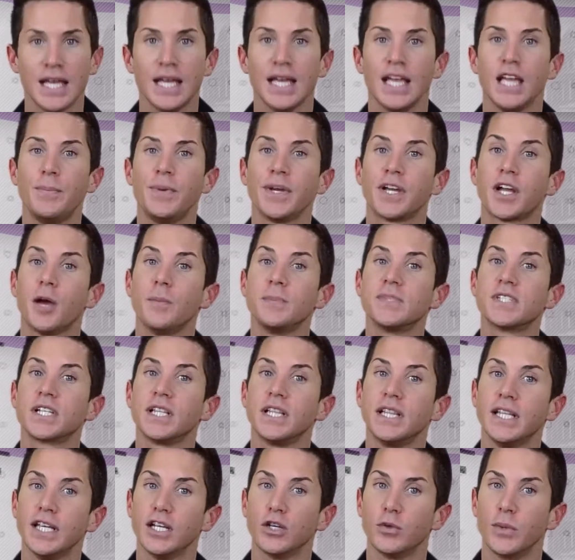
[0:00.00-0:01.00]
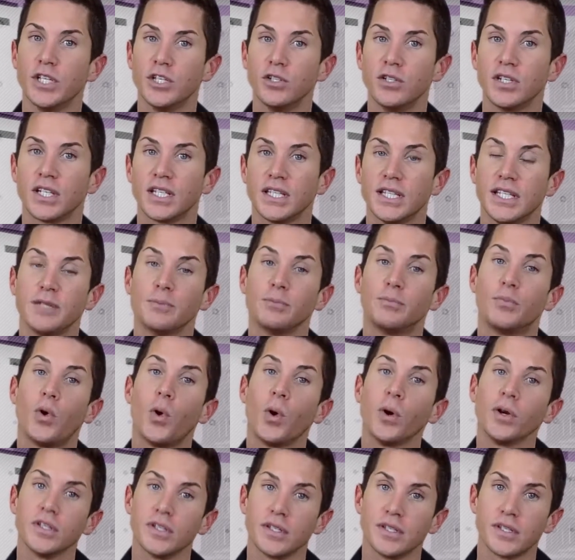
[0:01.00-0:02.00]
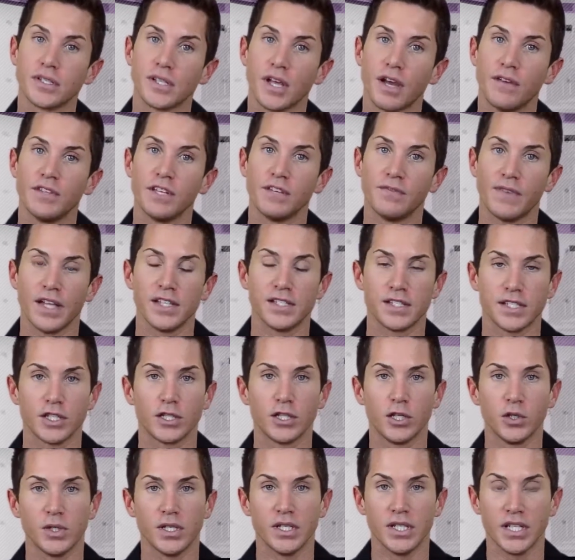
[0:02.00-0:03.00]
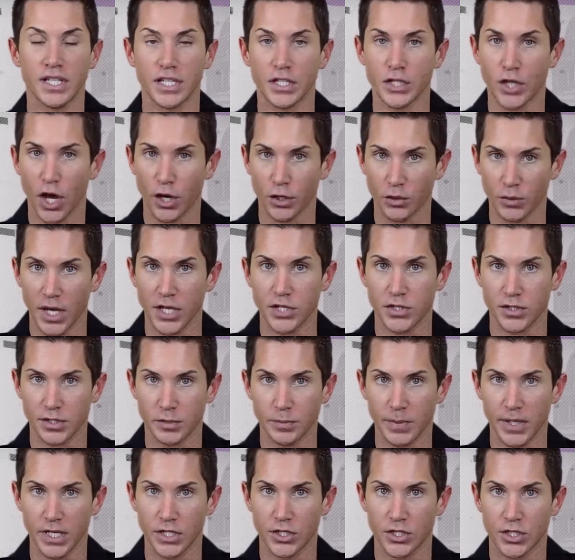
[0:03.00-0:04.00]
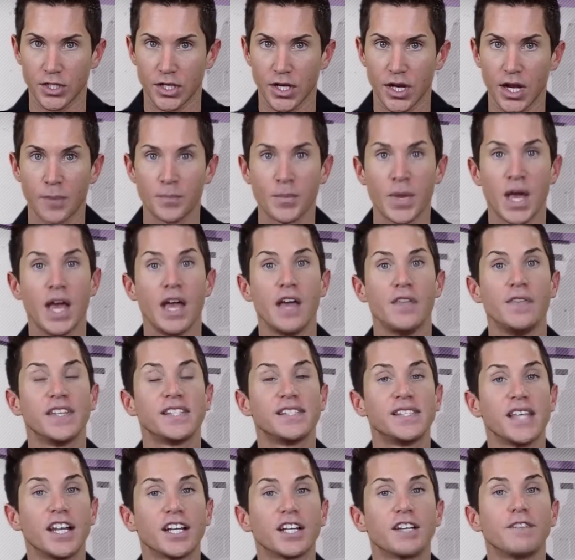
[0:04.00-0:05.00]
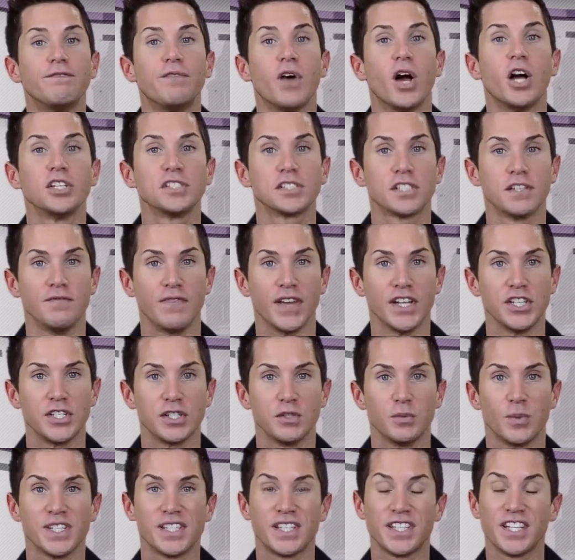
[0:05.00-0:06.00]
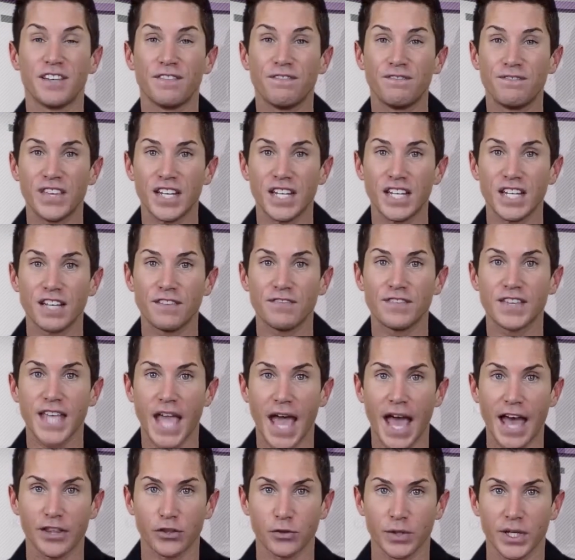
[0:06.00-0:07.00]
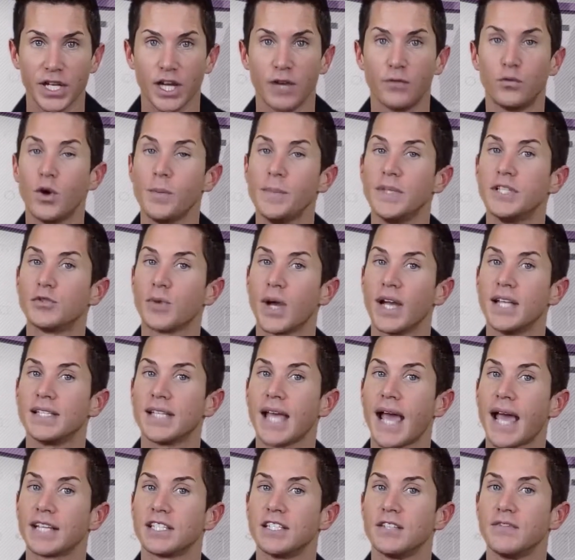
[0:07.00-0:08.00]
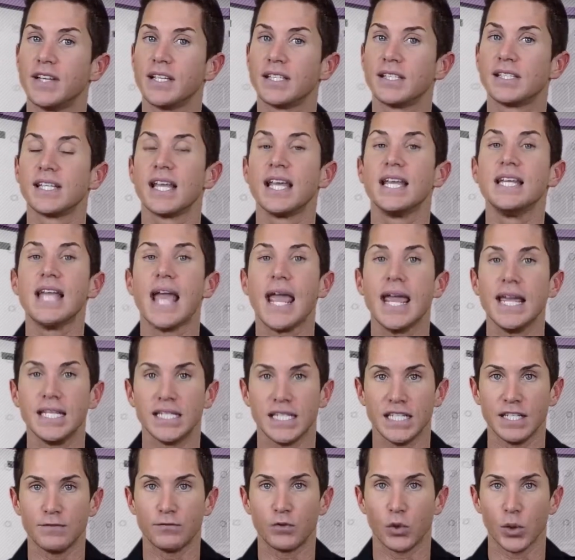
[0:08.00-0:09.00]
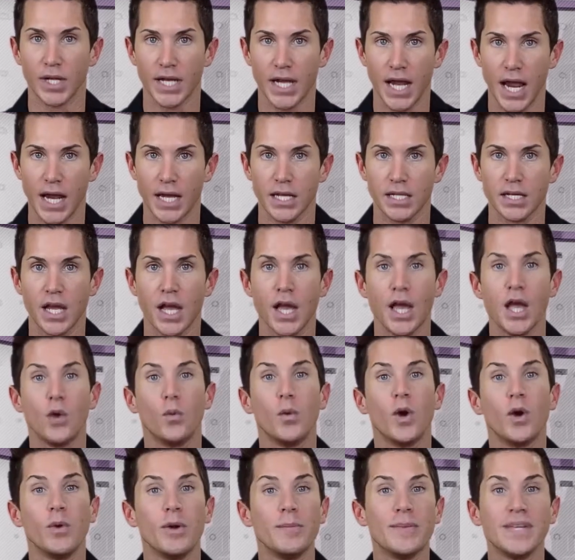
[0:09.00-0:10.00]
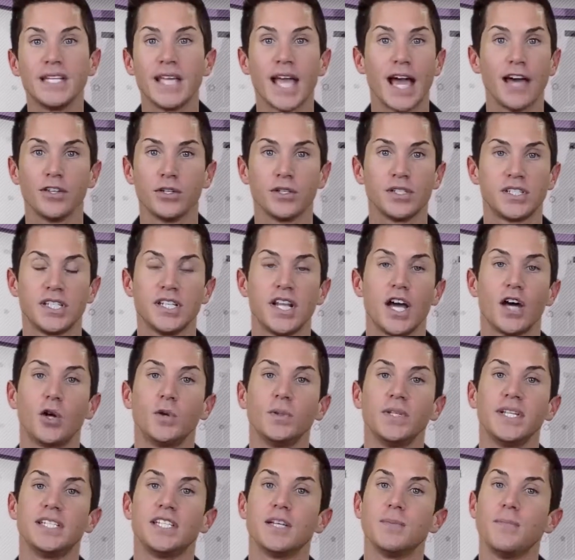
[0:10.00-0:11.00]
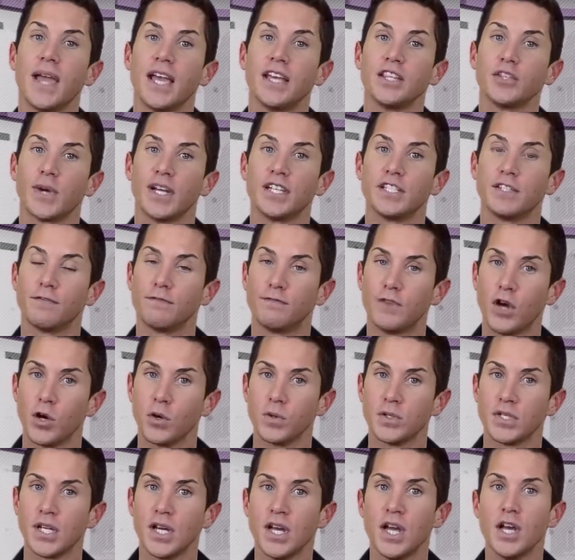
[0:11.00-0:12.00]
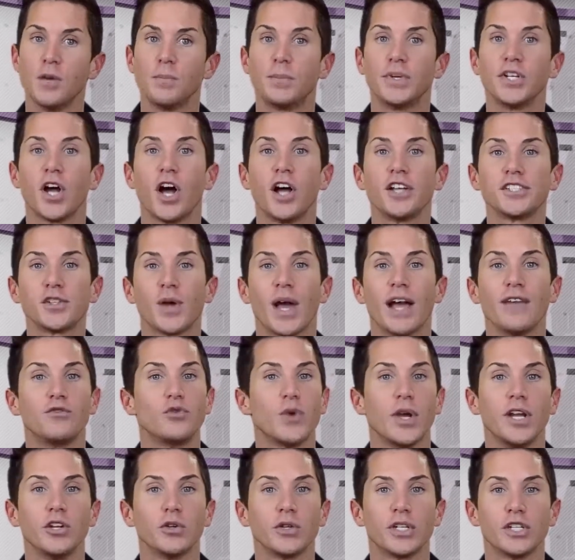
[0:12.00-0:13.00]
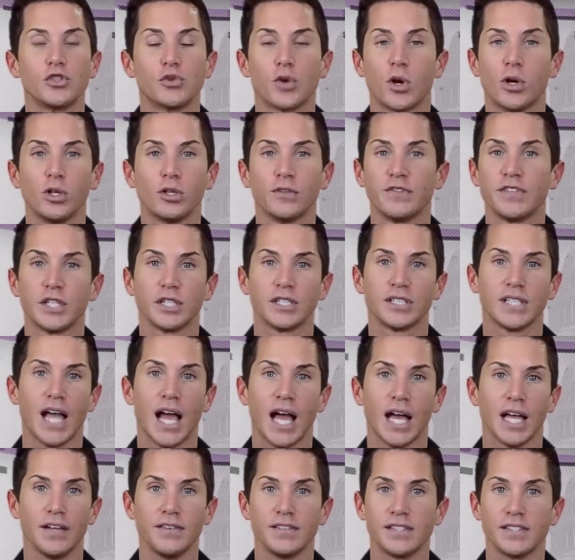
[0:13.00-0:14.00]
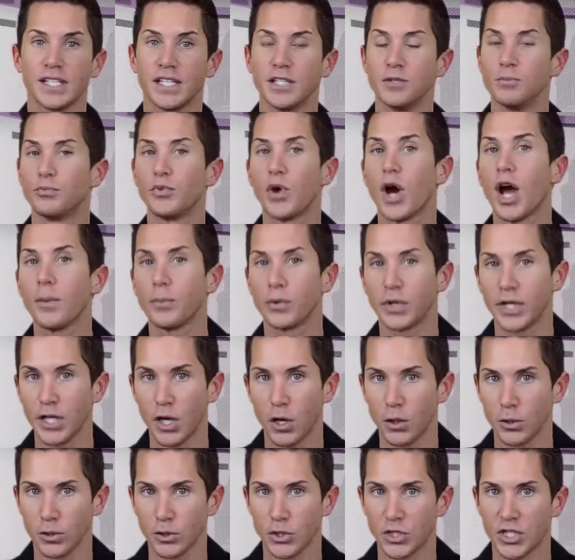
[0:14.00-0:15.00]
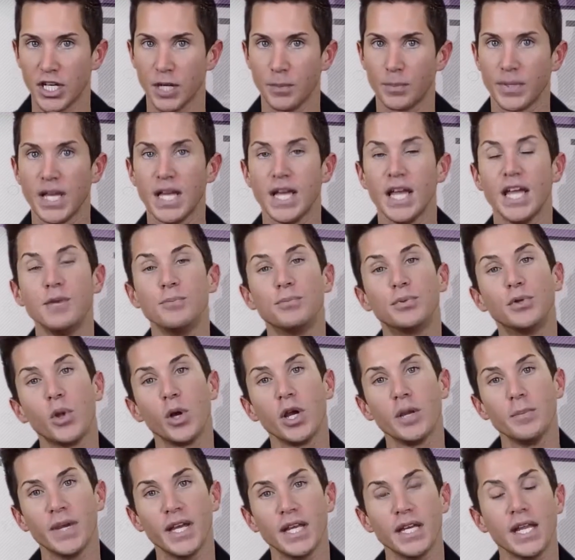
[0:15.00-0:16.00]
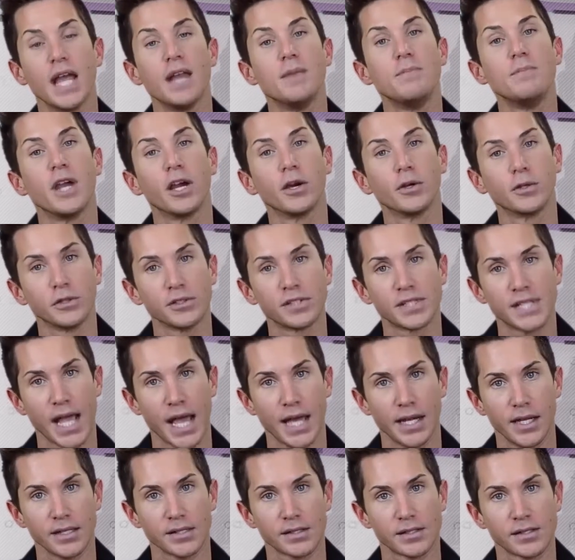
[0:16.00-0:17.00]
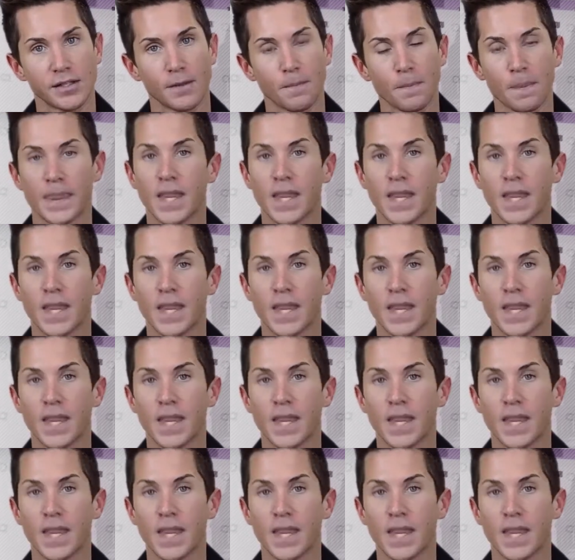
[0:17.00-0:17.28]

It becomes clear when you look at the importance of the events included in the inauguration speech. The Seneca Falls Convention was the definitive gathering of women's rights activists in 1848, where women gathered to not only demand the right to vote, but also have greater control over their lives and property ownership, employment, and marital status.